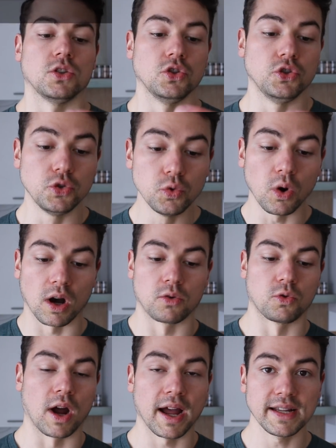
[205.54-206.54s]
You are
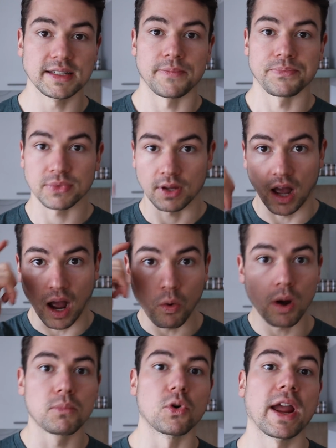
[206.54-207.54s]
right.
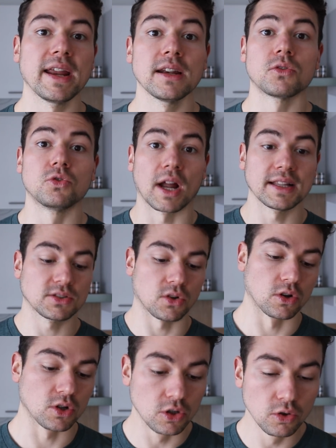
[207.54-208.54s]
Our brain runs
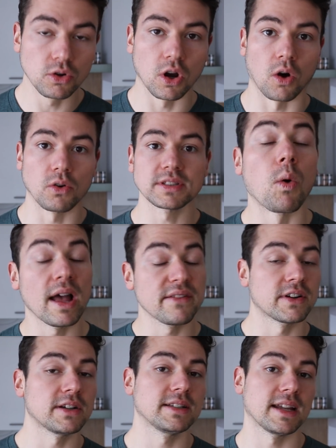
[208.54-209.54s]
on glucose.
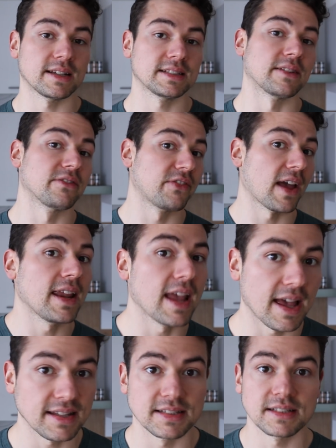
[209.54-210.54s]
However, there are some fatty
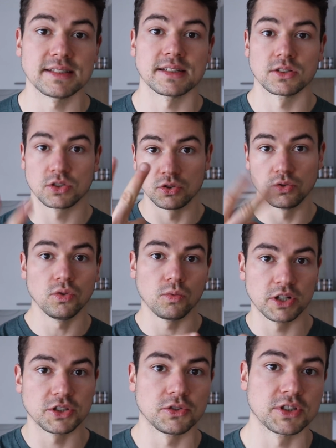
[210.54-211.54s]
acids too,
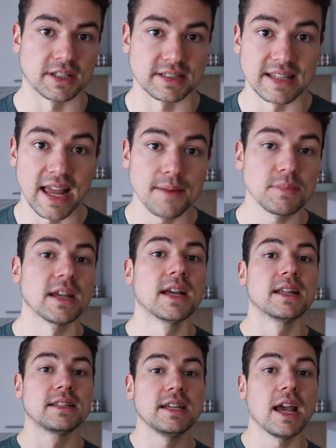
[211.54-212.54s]
which you just named,
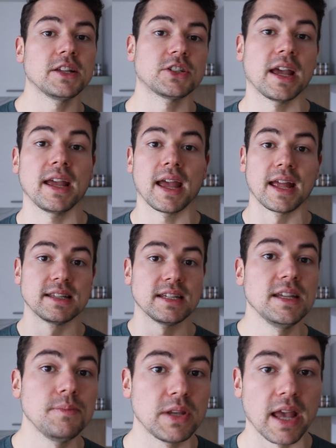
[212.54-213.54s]
DHA and
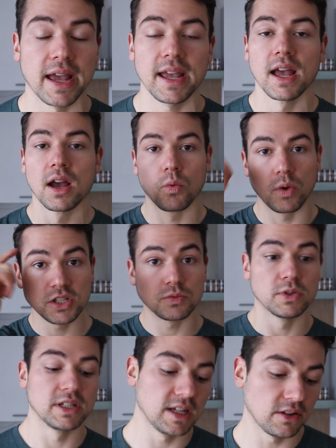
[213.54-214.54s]
EPA,
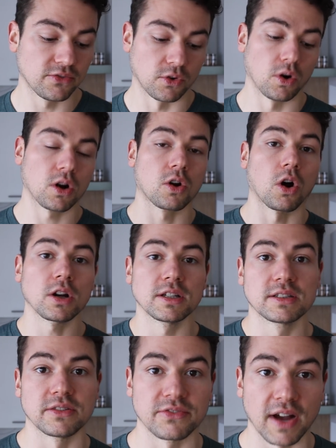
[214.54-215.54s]
which we need for
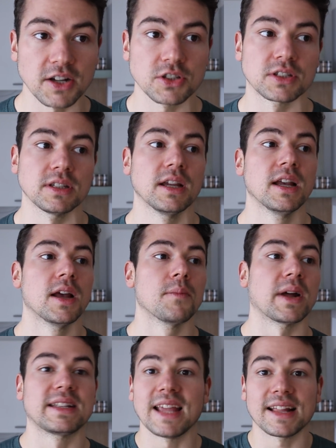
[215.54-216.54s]
cognitive function.
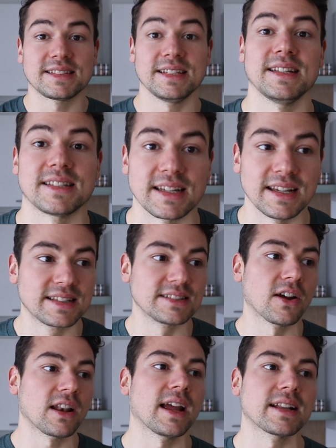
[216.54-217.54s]
But that's it. It's
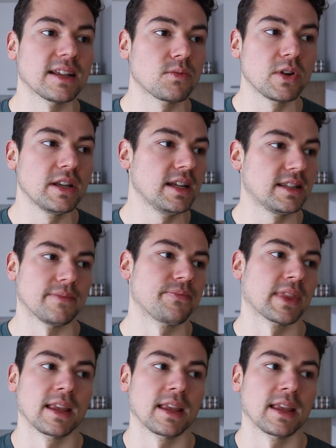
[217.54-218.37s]
not like that we need